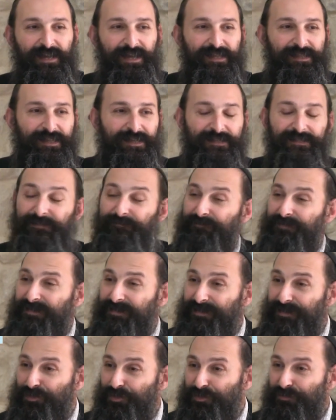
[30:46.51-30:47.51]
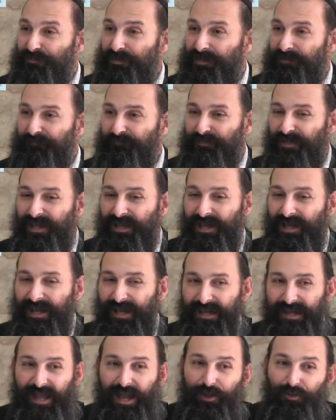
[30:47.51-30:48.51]
He tells him, excuse me,
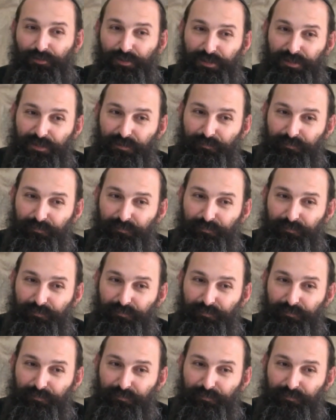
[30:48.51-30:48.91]
now that